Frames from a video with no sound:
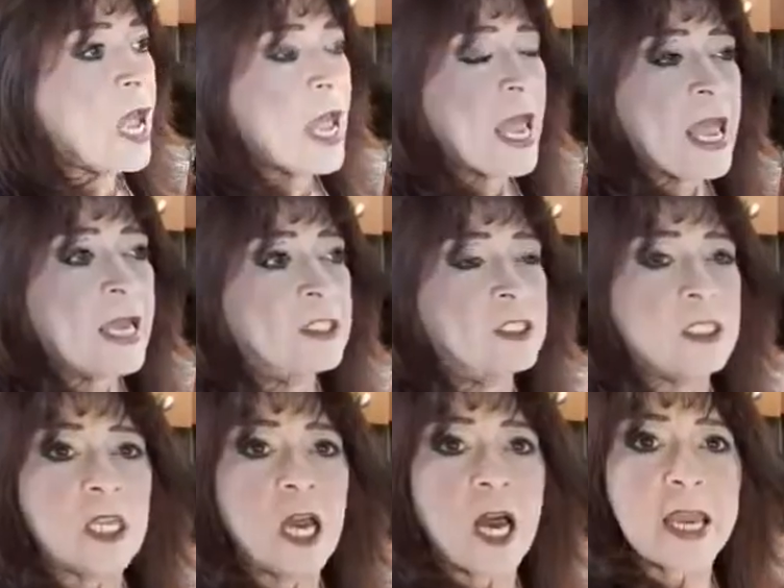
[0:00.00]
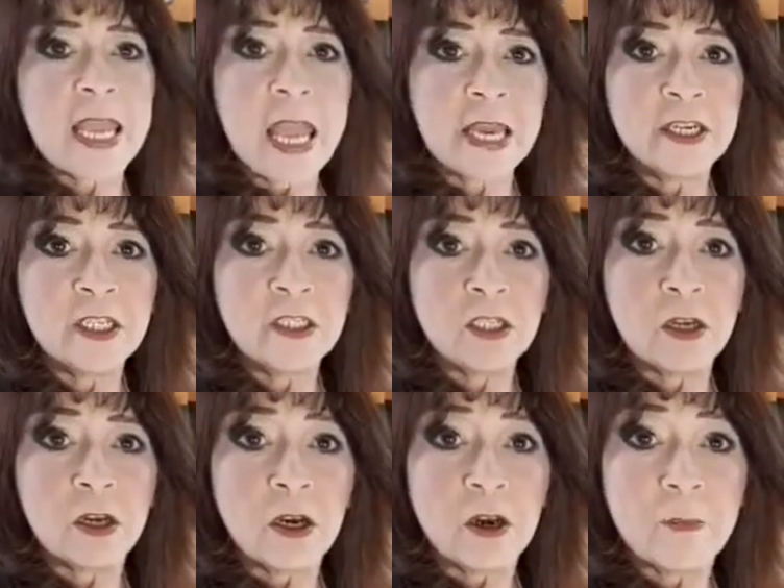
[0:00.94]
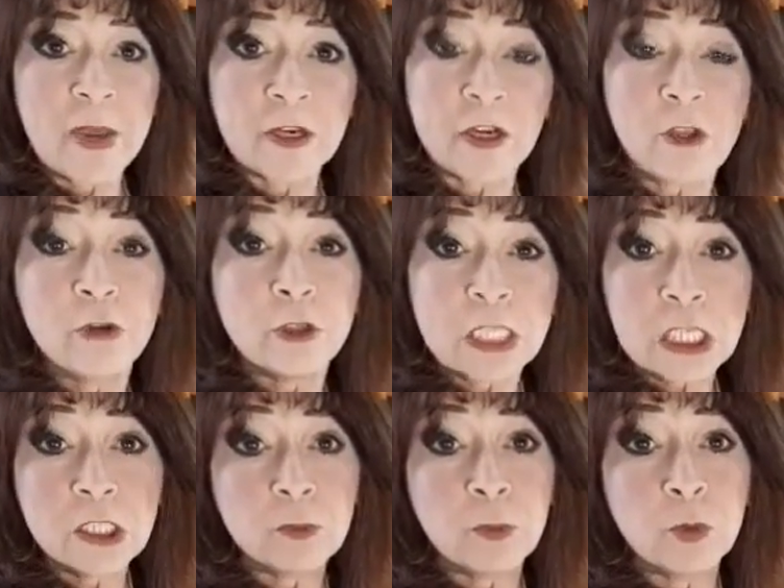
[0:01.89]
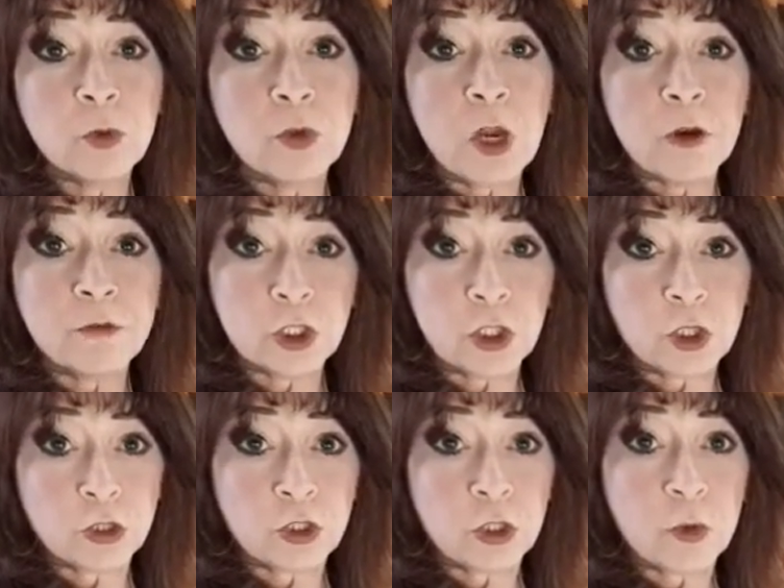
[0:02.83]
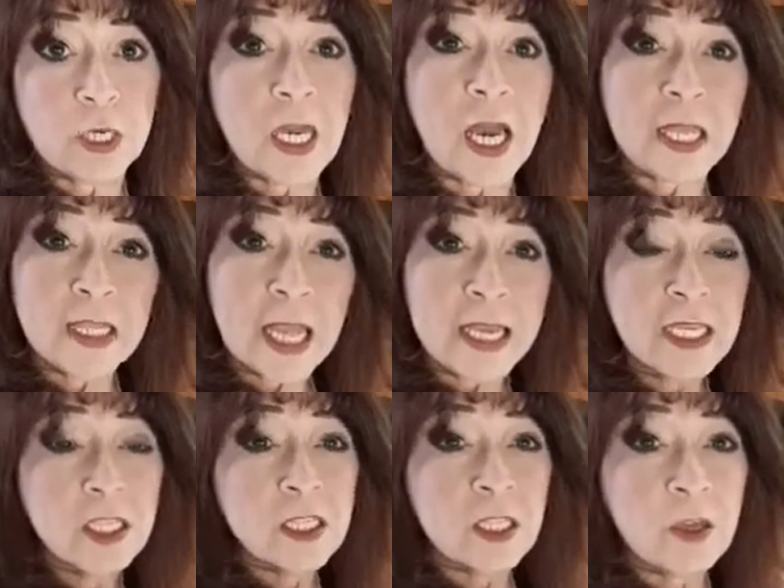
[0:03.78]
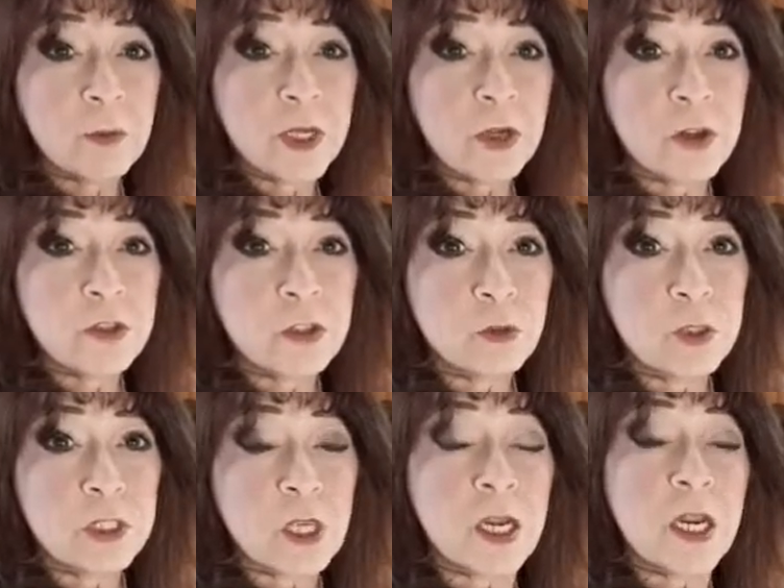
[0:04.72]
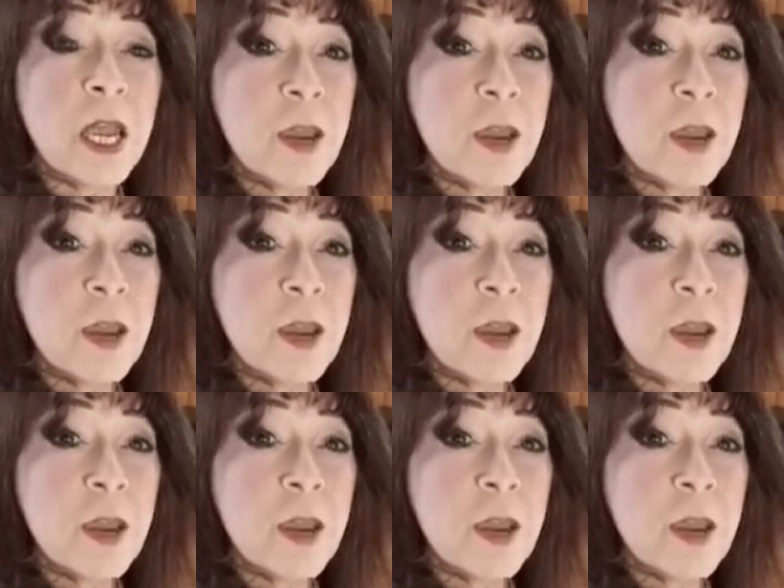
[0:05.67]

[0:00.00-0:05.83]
And I added about another teaspoon of sugar to it. I like it a little bit on the sweet side.